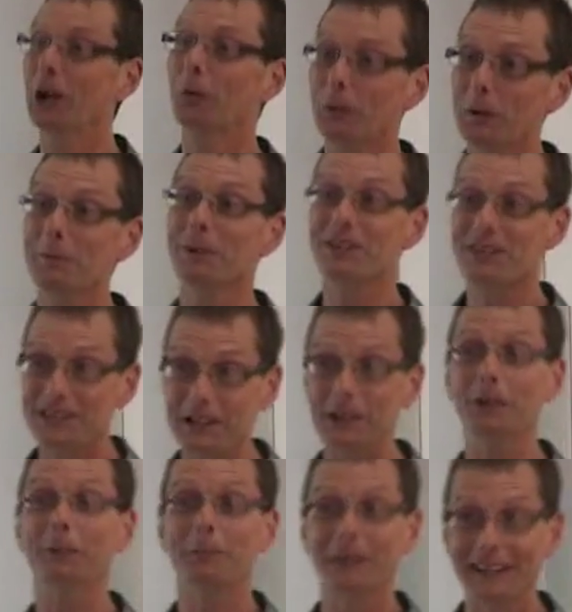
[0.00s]
We must
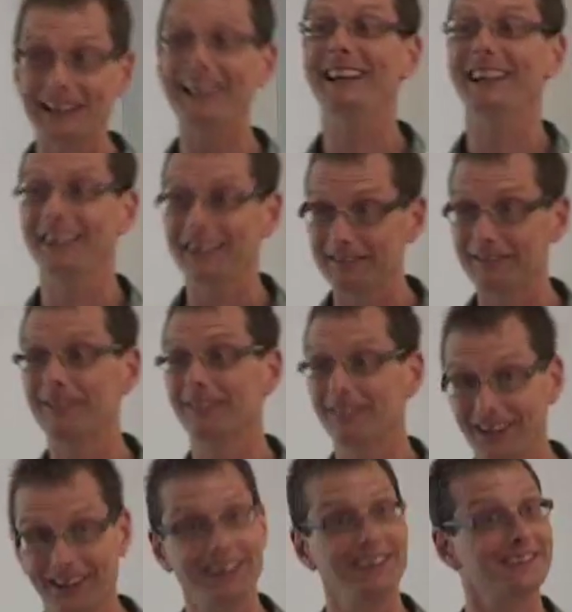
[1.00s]
still believe
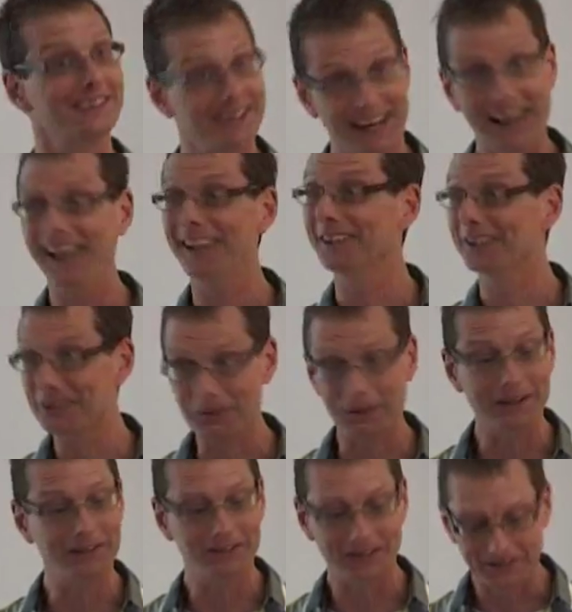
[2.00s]
that it's 10 and
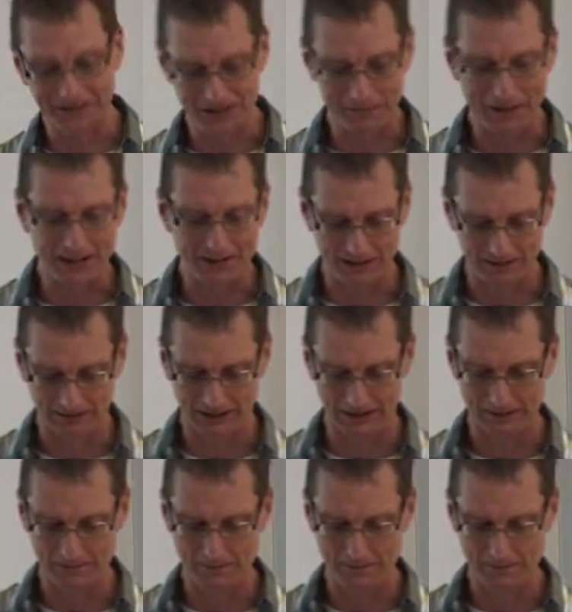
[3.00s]
20 respectively.